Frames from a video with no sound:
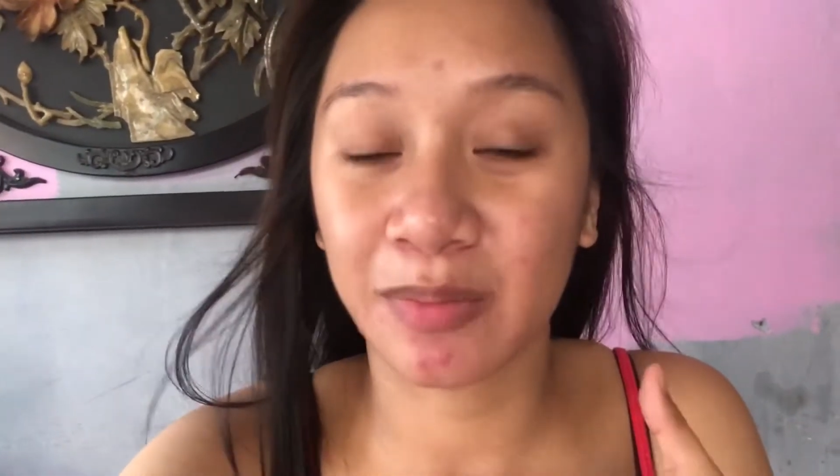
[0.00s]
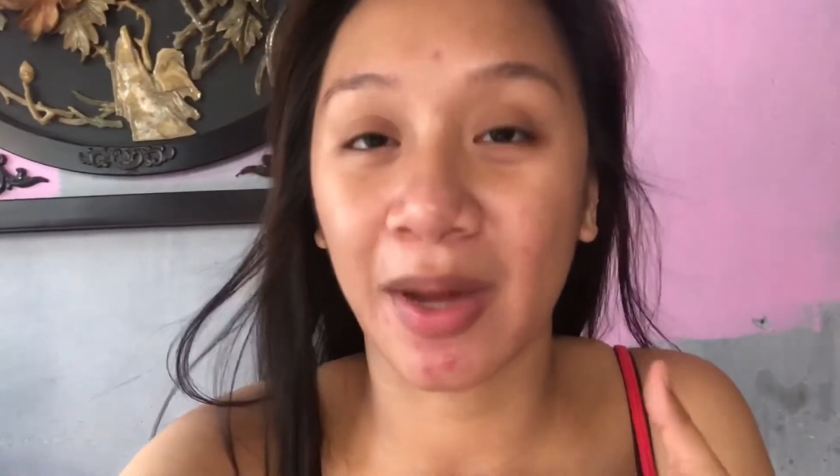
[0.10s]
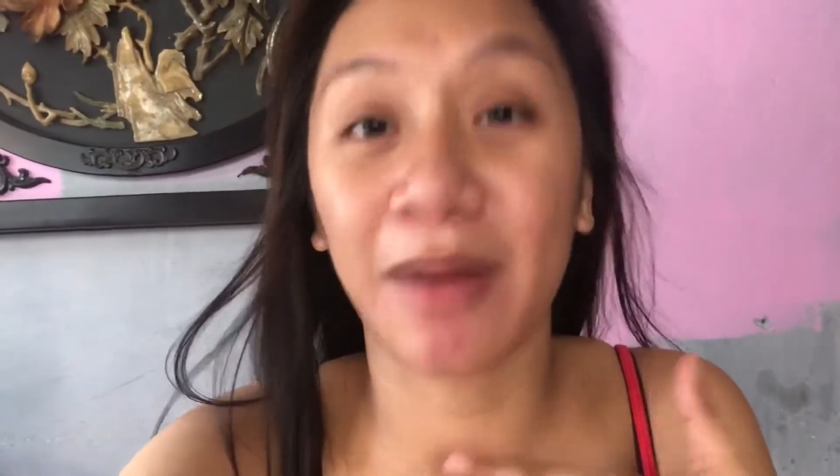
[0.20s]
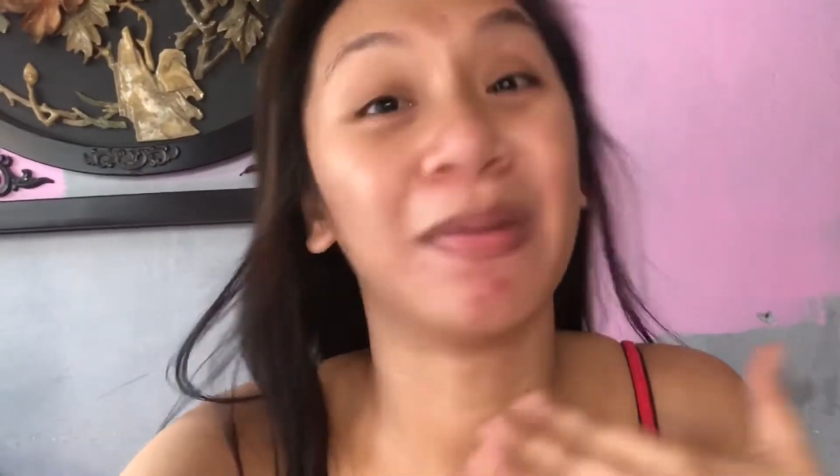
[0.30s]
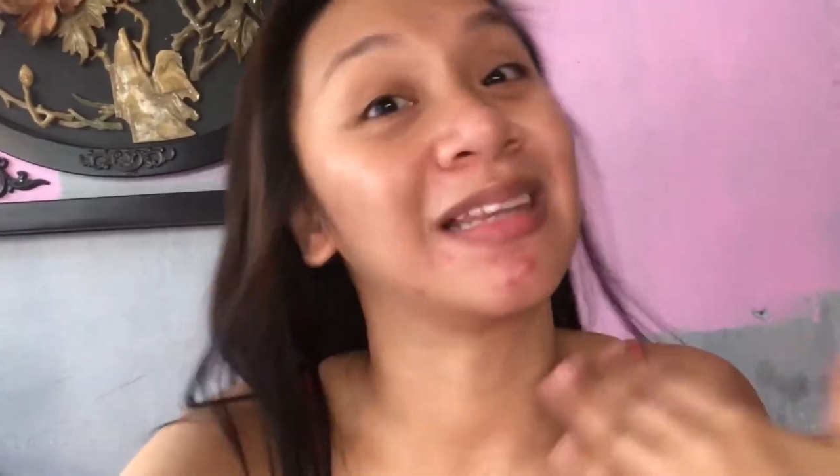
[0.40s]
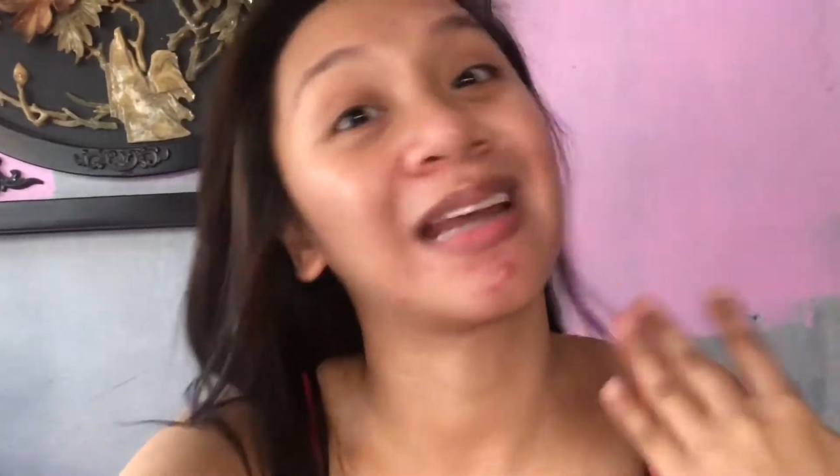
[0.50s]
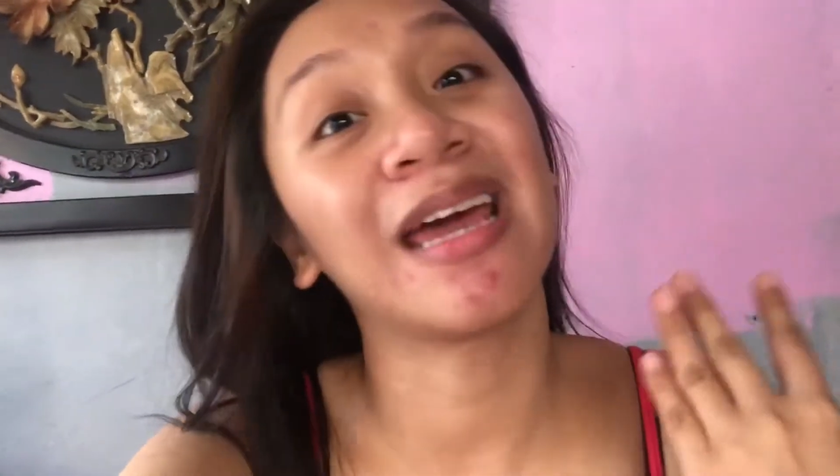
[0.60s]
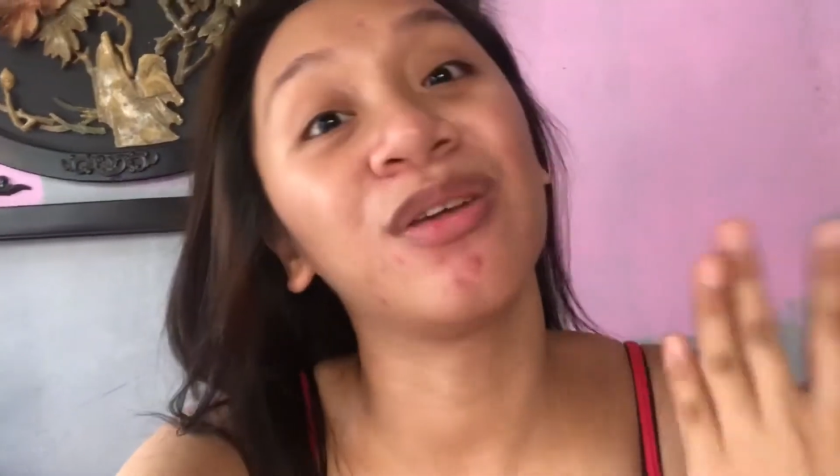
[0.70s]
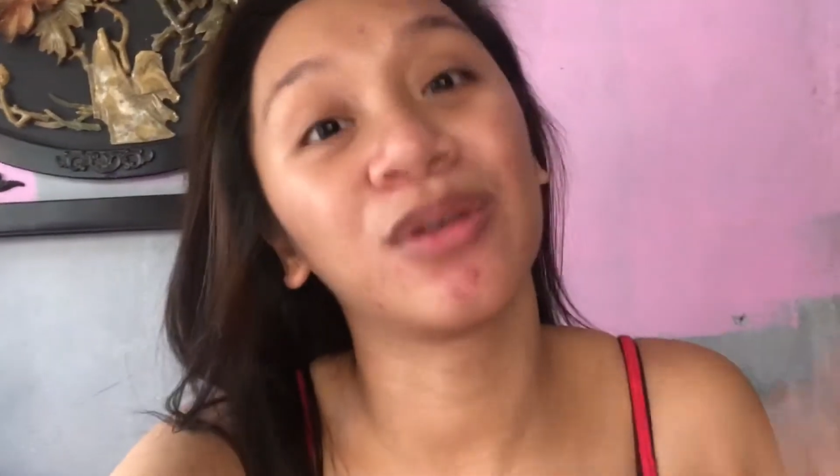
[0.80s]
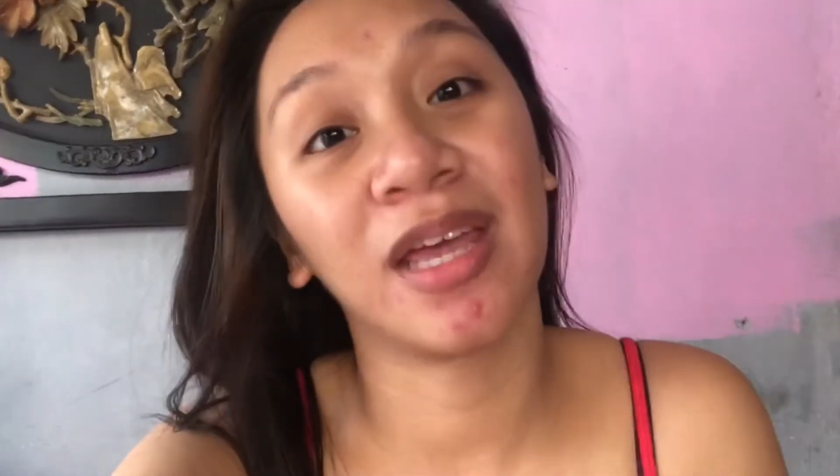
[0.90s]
para matry nyo